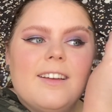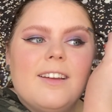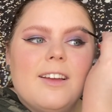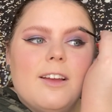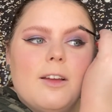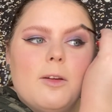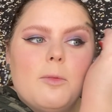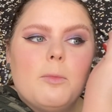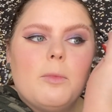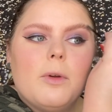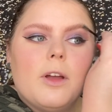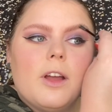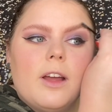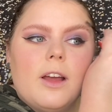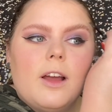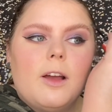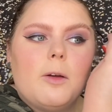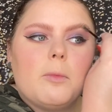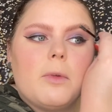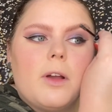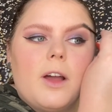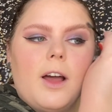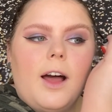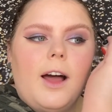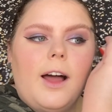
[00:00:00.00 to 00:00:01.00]
but
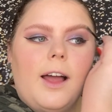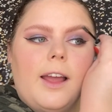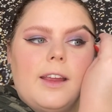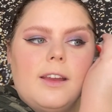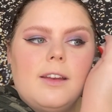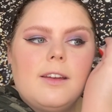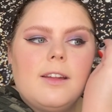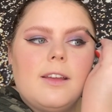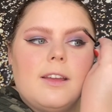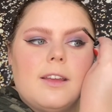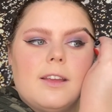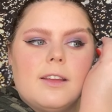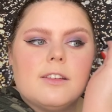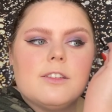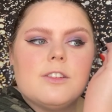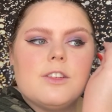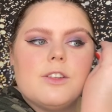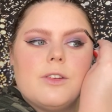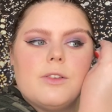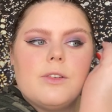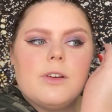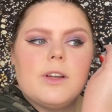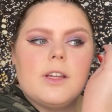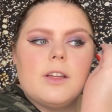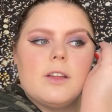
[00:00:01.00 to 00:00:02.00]
I'm kind of
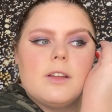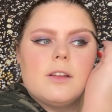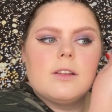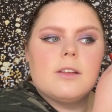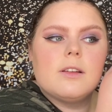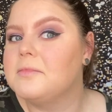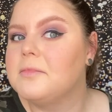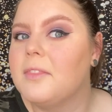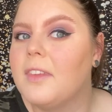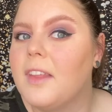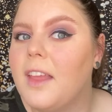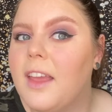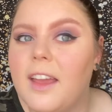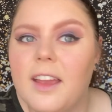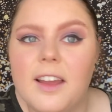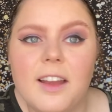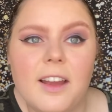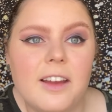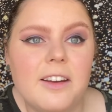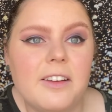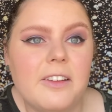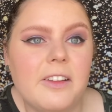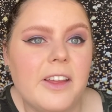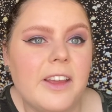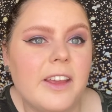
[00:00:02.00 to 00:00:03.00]
into it. I
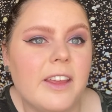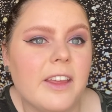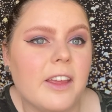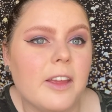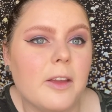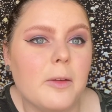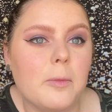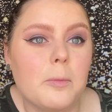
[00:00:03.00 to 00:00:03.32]
kind of like it.